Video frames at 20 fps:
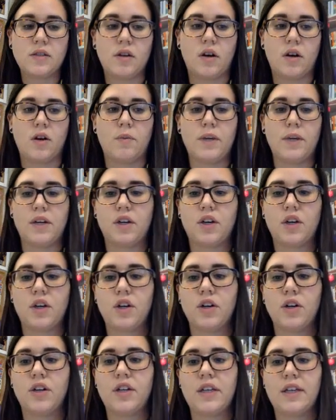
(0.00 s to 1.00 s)
It
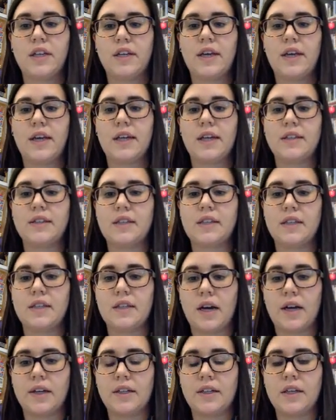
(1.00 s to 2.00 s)
occurred in
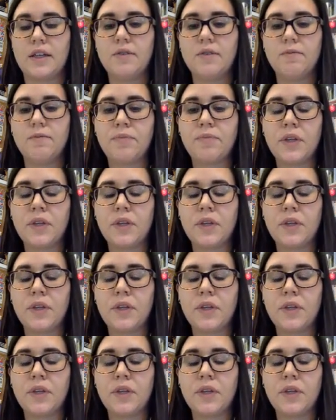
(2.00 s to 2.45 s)
1890.